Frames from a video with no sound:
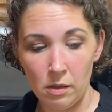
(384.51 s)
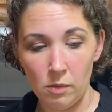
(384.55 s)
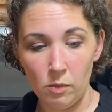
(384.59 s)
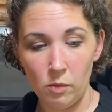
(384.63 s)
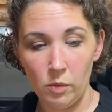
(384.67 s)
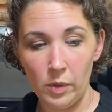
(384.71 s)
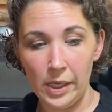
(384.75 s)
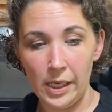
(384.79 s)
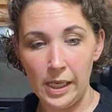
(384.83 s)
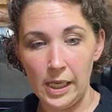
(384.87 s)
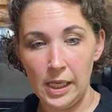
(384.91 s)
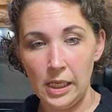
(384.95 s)

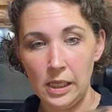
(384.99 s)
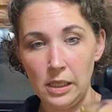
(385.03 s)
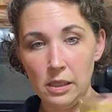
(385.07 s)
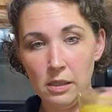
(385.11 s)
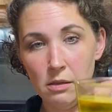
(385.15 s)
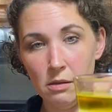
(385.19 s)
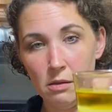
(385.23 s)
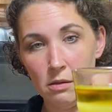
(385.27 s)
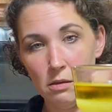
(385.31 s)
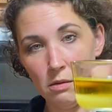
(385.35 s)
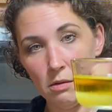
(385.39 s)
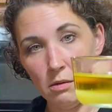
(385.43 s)
way
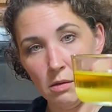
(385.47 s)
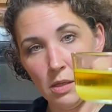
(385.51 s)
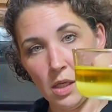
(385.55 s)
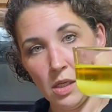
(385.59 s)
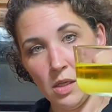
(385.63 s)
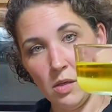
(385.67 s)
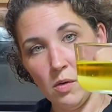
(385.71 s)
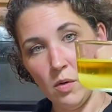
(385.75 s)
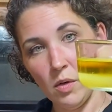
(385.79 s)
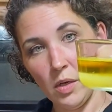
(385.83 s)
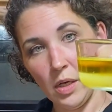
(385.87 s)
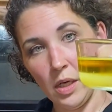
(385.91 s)
that
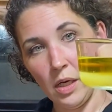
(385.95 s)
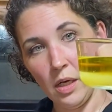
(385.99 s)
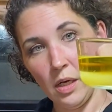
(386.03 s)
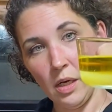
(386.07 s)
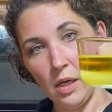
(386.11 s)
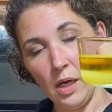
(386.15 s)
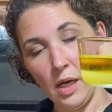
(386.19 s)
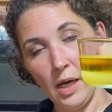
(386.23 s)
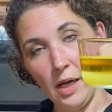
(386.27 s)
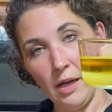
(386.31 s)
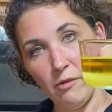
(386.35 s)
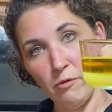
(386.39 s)
you can
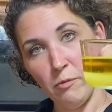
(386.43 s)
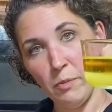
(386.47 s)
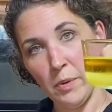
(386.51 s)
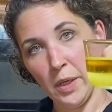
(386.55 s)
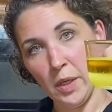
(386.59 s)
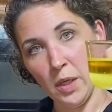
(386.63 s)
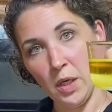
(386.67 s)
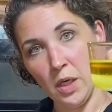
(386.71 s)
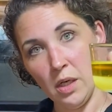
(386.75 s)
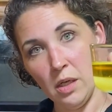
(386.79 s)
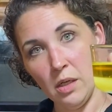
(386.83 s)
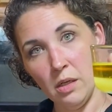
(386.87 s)
have
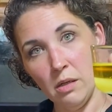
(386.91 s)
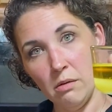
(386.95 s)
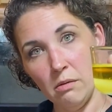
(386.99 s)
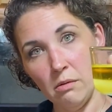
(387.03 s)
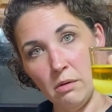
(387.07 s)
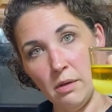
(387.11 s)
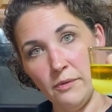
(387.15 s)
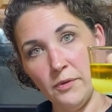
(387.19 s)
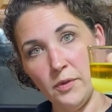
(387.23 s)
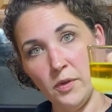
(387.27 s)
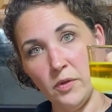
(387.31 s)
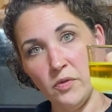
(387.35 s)
butter
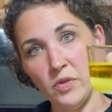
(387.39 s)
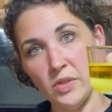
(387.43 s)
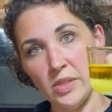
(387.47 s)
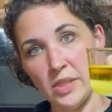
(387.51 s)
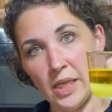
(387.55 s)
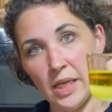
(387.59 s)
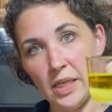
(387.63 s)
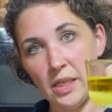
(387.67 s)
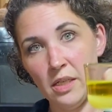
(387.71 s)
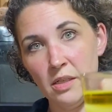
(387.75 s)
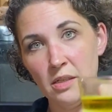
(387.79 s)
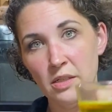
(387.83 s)
if you've
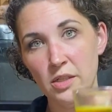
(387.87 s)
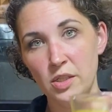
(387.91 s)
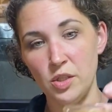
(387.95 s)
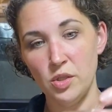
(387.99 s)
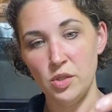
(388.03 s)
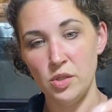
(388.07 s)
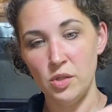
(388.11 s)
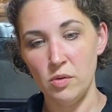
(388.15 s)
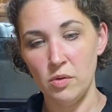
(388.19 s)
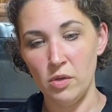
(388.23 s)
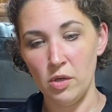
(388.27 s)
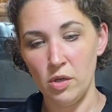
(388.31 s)
decided to
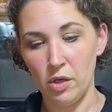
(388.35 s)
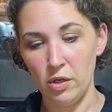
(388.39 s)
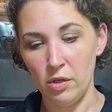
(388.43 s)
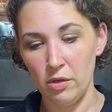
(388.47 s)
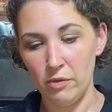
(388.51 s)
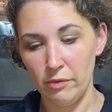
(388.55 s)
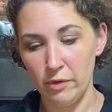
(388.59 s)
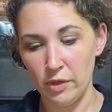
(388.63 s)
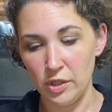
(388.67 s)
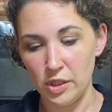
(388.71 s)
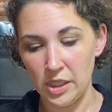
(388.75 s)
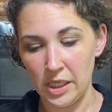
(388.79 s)
do the
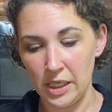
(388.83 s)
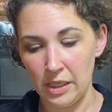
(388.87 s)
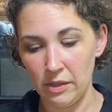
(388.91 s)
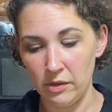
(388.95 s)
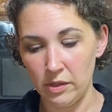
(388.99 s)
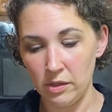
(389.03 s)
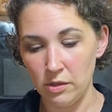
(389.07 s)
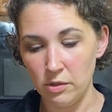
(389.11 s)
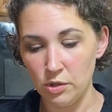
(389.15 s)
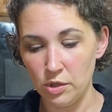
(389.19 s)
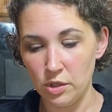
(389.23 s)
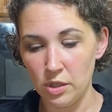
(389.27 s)
carnivore
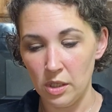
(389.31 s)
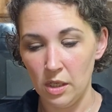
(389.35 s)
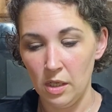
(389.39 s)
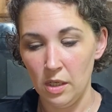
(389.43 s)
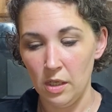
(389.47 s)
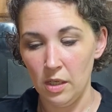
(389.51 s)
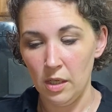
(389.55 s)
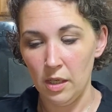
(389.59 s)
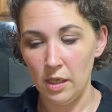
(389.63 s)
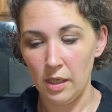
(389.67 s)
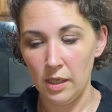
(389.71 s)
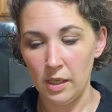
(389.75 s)
challenge
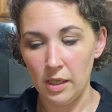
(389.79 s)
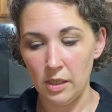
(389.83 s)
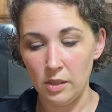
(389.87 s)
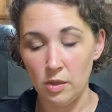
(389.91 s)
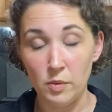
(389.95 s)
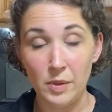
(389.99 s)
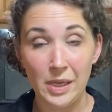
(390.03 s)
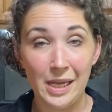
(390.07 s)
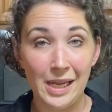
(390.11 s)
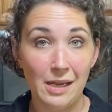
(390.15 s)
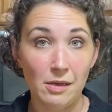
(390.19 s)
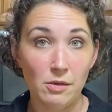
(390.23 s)
and
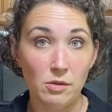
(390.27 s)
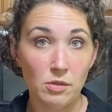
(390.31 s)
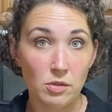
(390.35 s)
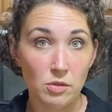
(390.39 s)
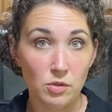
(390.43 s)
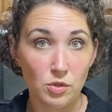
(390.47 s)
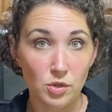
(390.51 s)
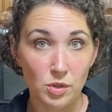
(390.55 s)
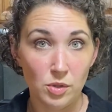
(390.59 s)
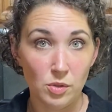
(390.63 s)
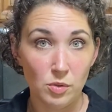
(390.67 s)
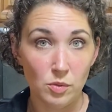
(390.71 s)
you can't
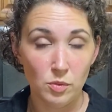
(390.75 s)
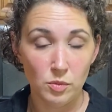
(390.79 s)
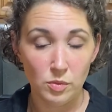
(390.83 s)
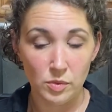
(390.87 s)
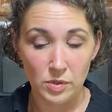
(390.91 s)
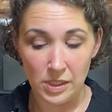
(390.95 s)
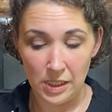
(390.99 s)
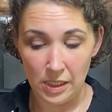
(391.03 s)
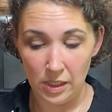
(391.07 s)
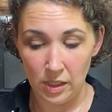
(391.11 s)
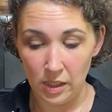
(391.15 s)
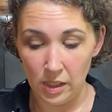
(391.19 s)
do
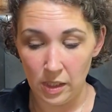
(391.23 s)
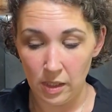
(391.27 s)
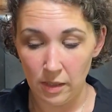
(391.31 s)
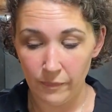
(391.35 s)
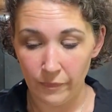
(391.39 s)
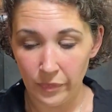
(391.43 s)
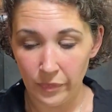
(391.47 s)
dairy.